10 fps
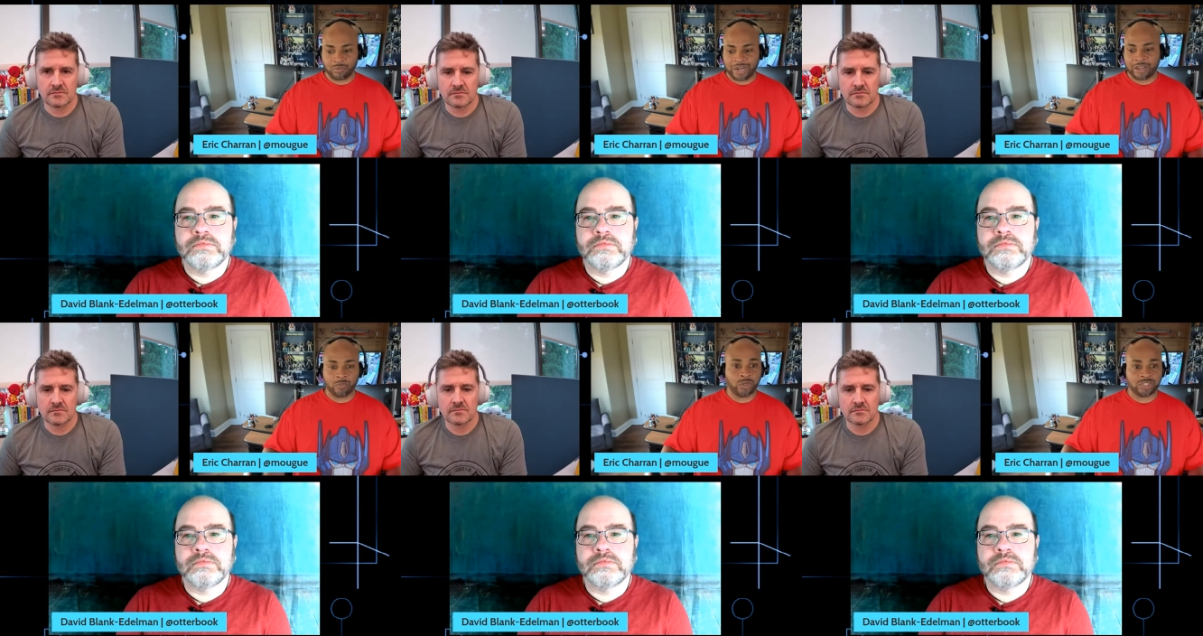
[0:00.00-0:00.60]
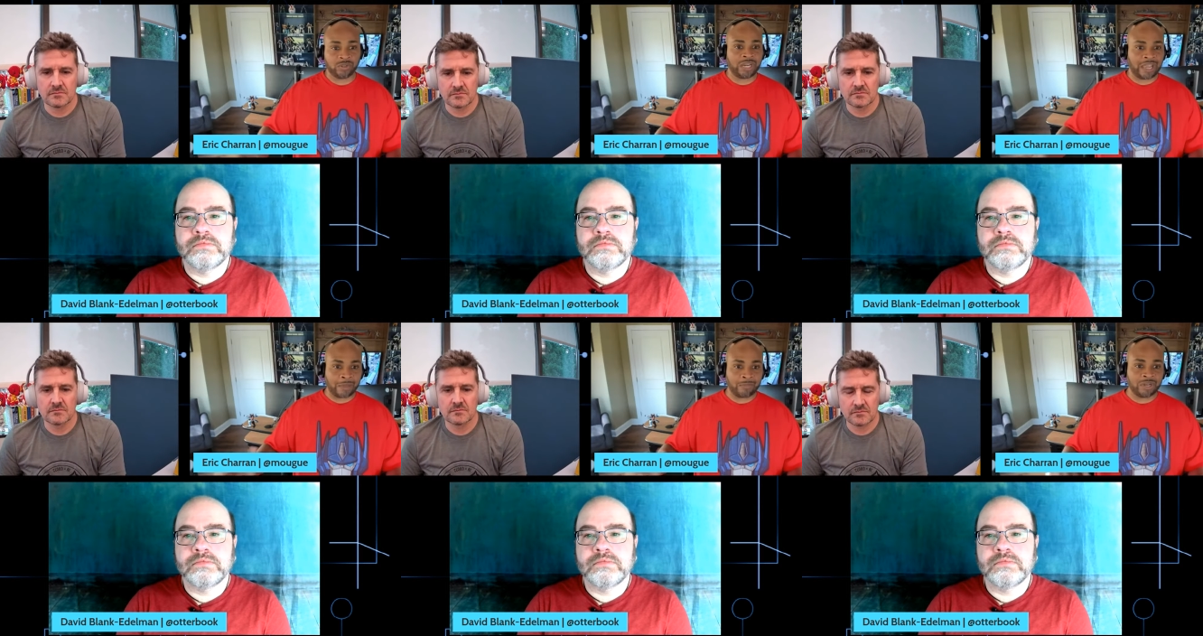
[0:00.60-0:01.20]
Speaker 1: around what's going
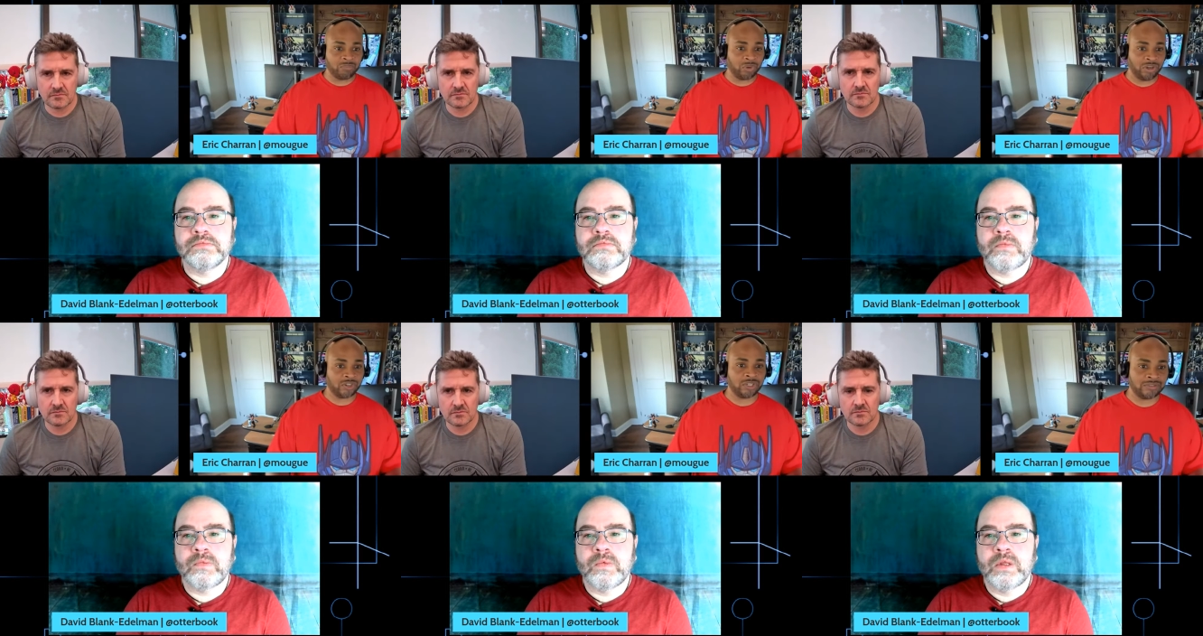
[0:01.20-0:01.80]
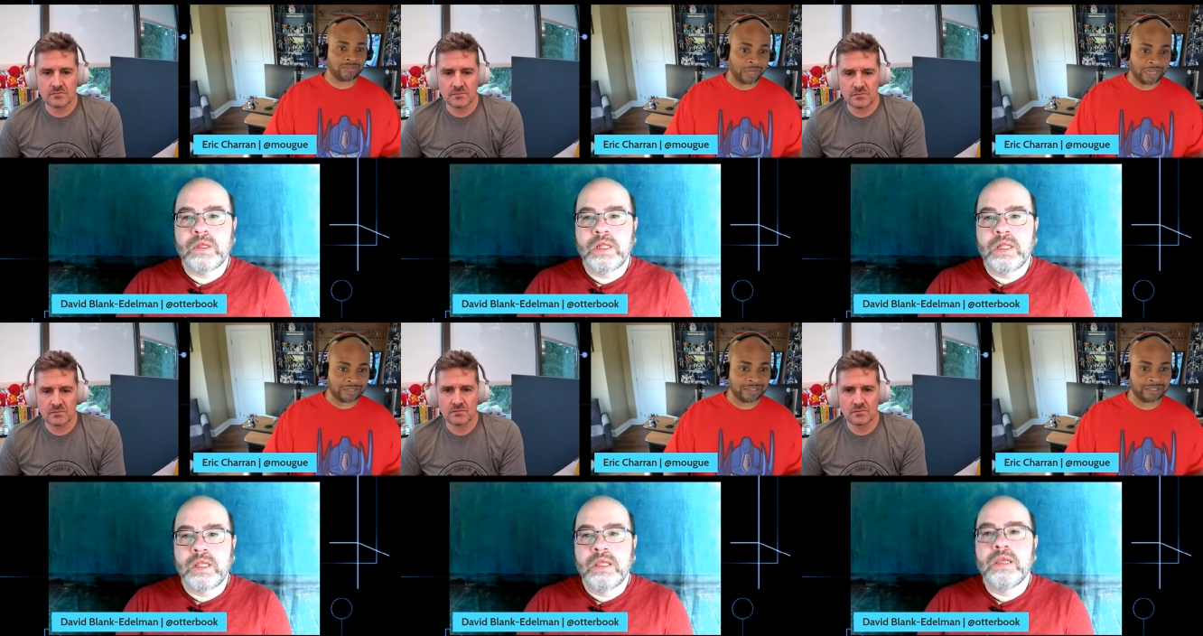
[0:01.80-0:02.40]
to happen in production if
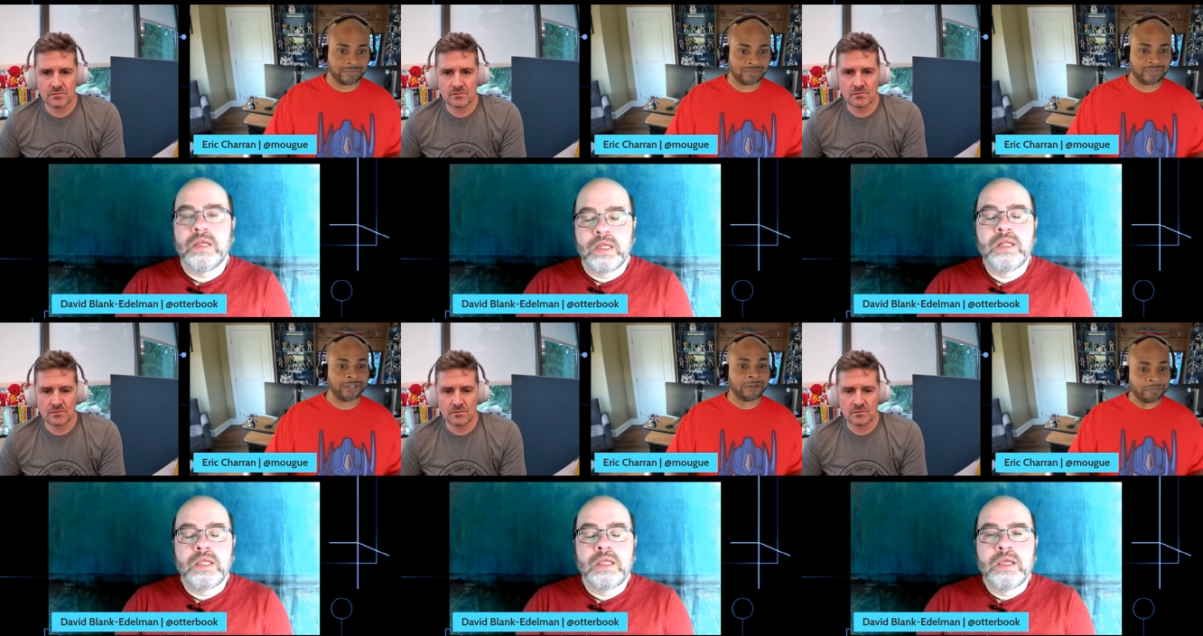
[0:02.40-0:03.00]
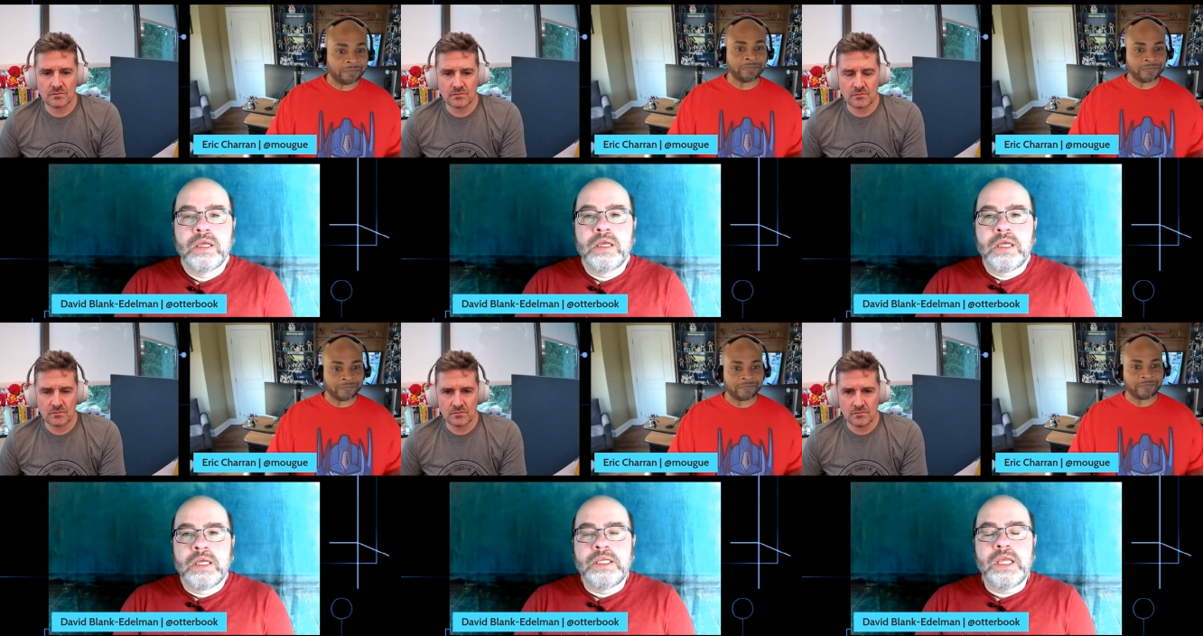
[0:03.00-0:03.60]
my systems fail.
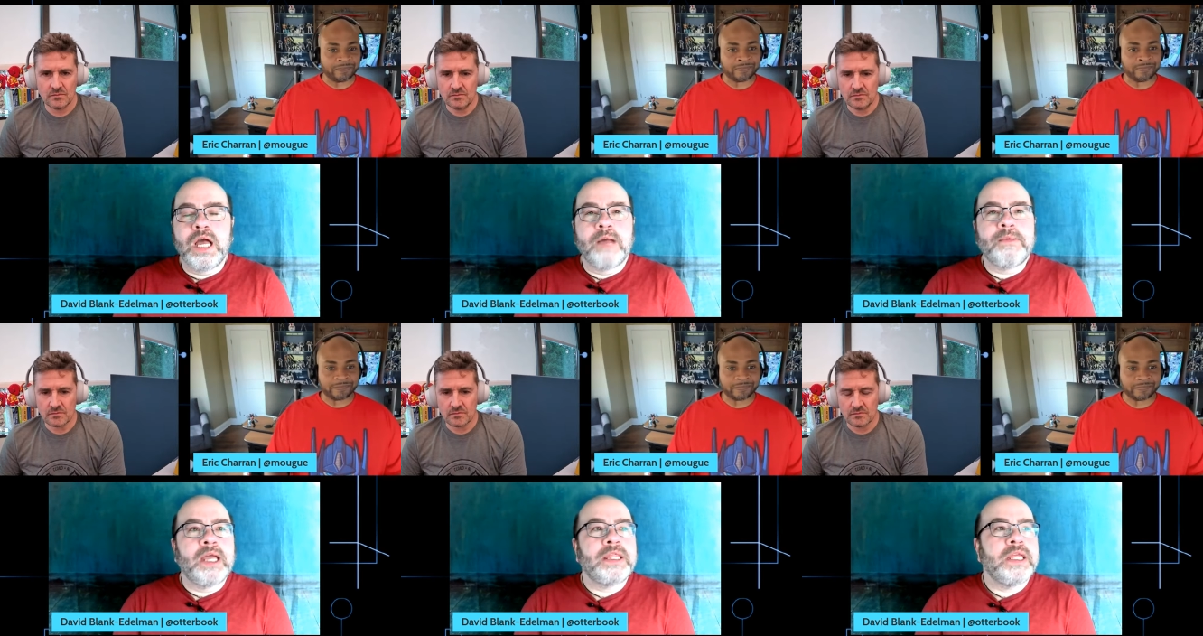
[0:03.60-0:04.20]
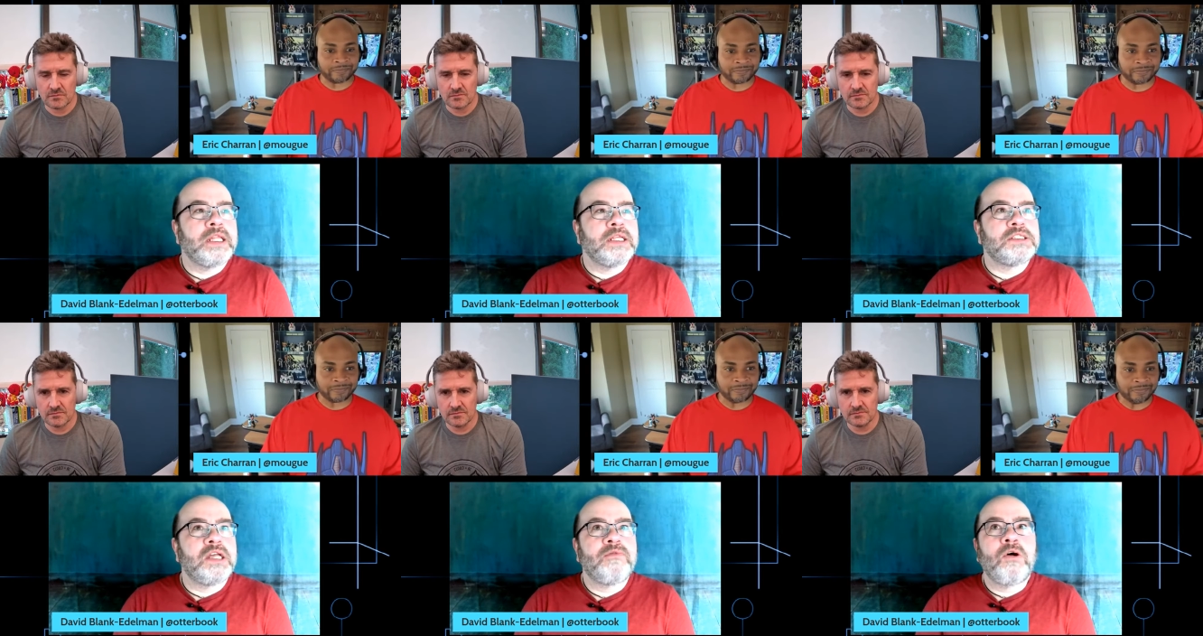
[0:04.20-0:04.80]
Speaker 2: Yeah, I mean, I think of this
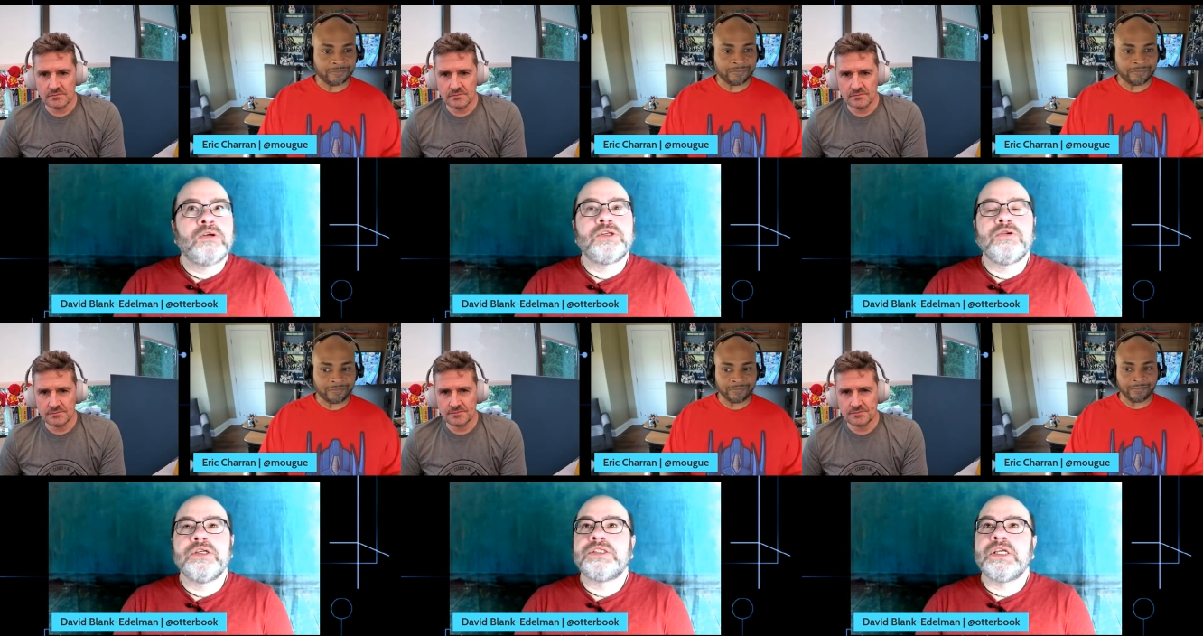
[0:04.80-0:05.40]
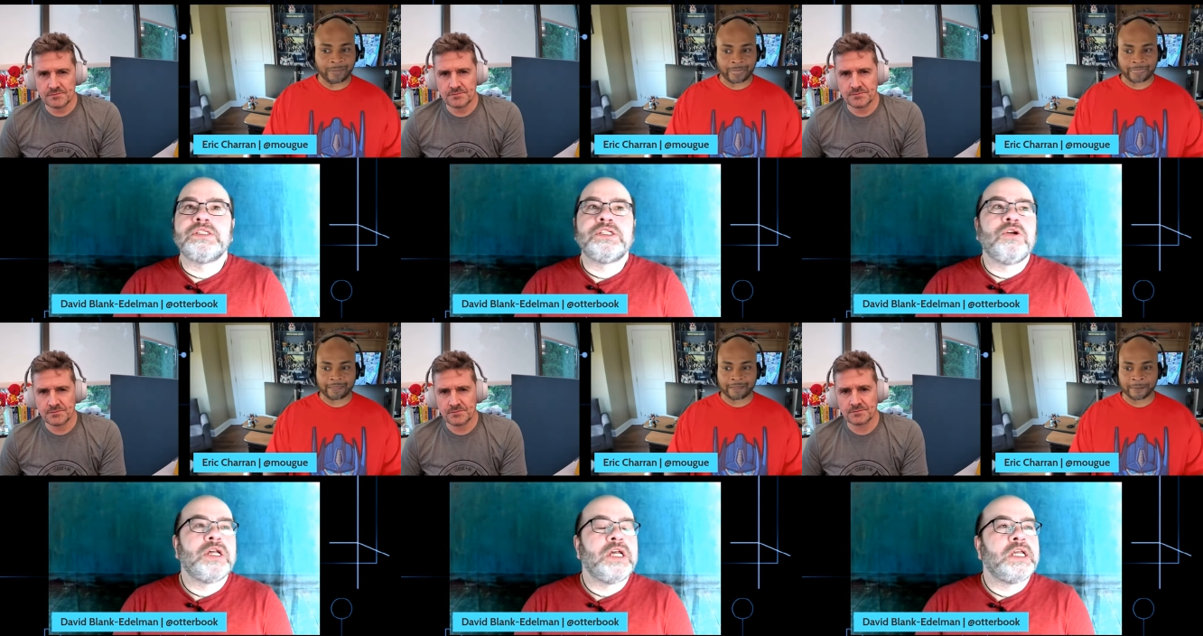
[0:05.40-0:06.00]
stuff also as, as you
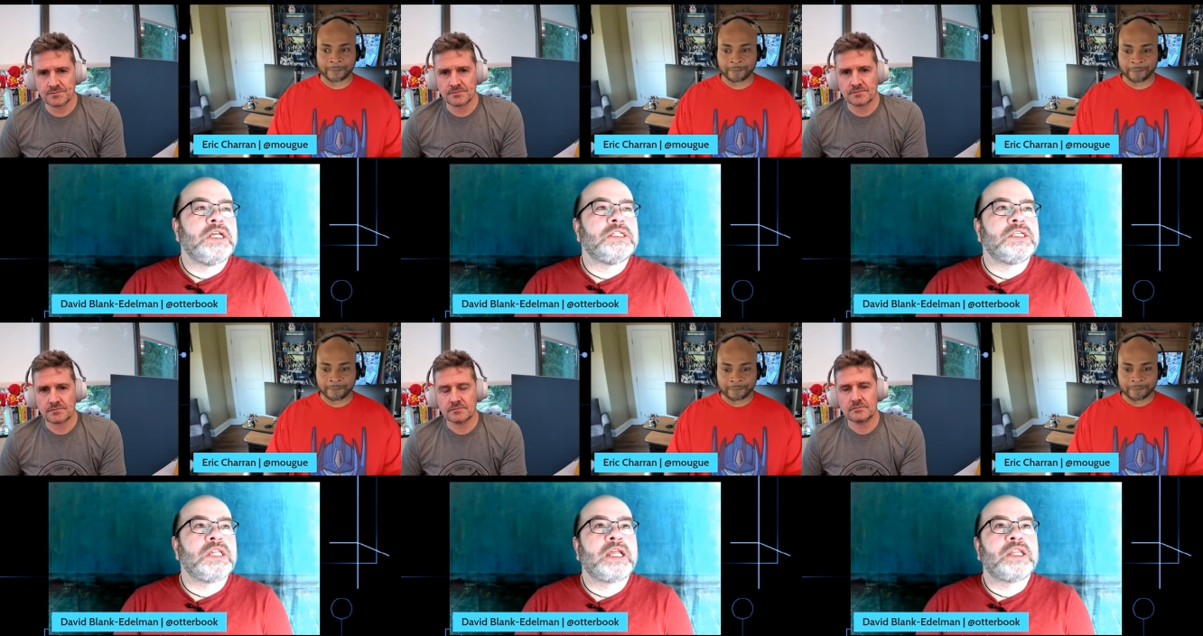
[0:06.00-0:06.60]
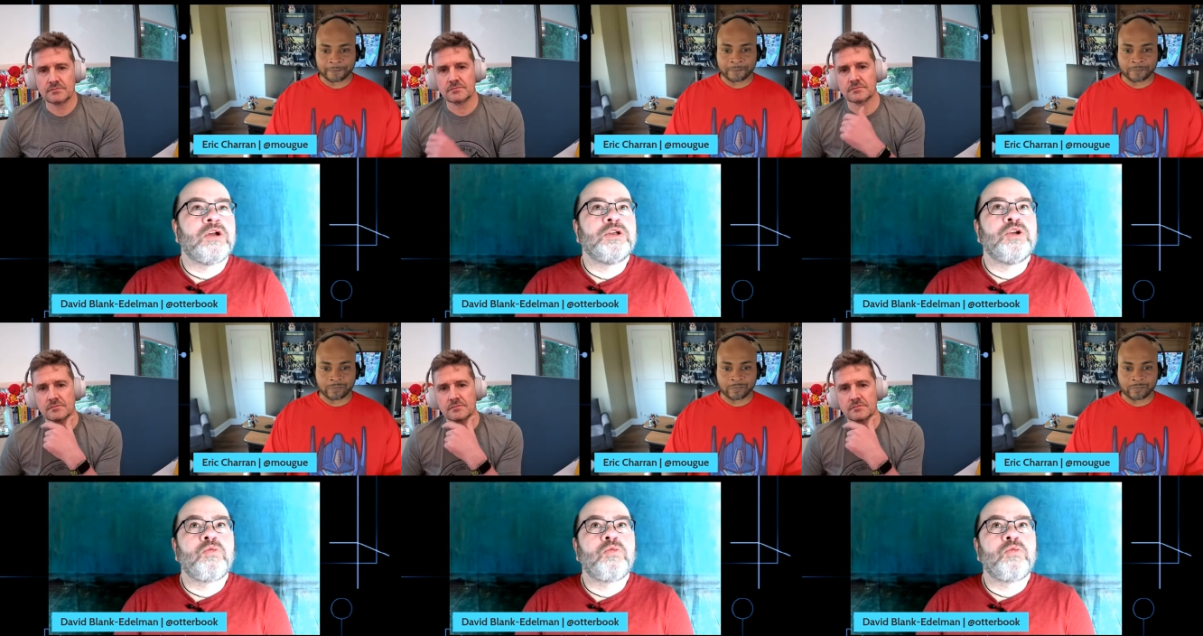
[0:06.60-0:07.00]
know, it, it's like they're you're